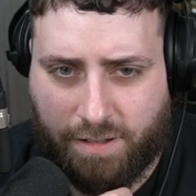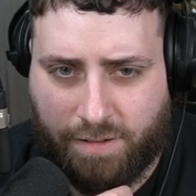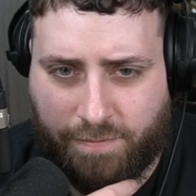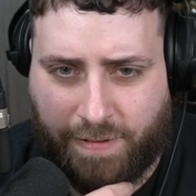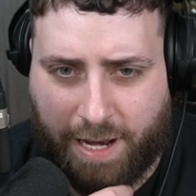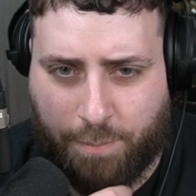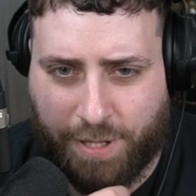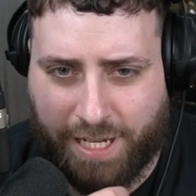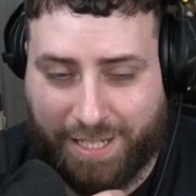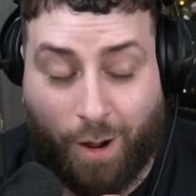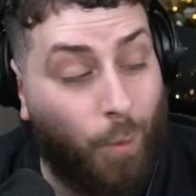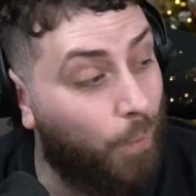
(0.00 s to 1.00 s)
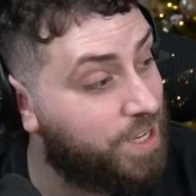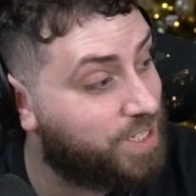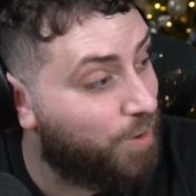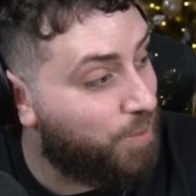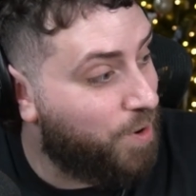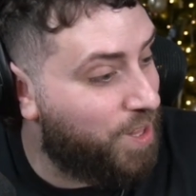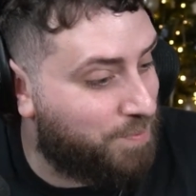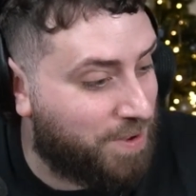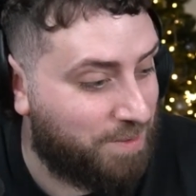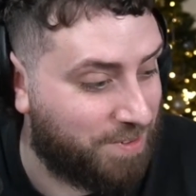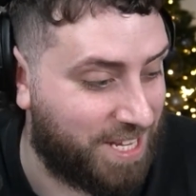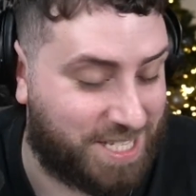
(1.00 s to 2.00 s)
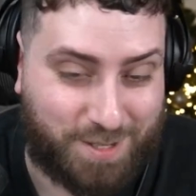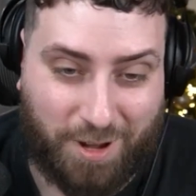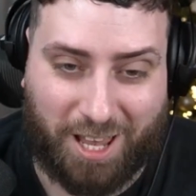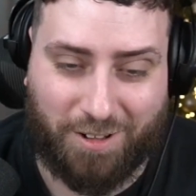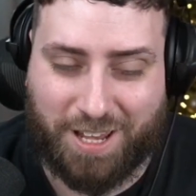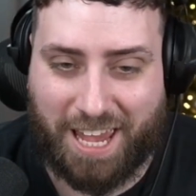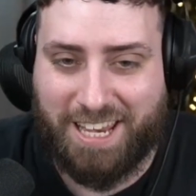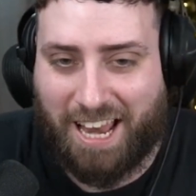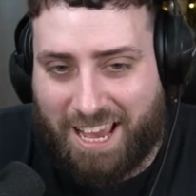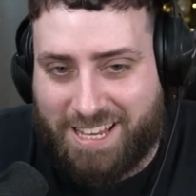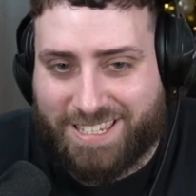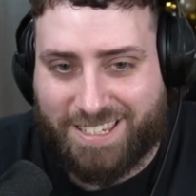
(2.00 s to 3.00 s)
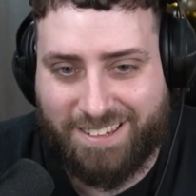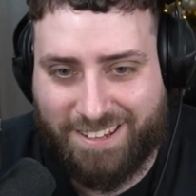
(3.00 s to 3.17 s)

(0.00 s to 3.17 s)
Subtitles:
Venipede. Oh, he's going Whirlipede with this as well. Okay, nice.